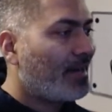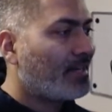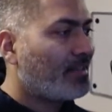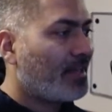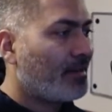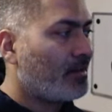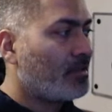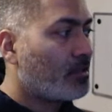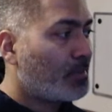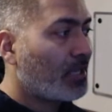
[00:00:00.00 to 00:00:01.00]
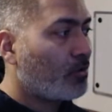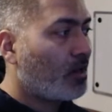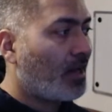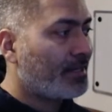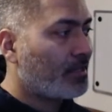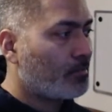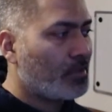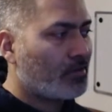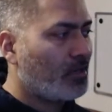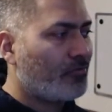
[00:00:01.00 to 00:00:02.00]
and then this particular line is
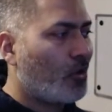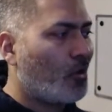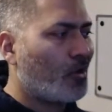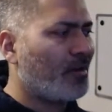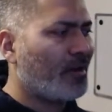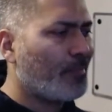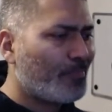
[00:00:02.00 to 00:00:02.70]
basically for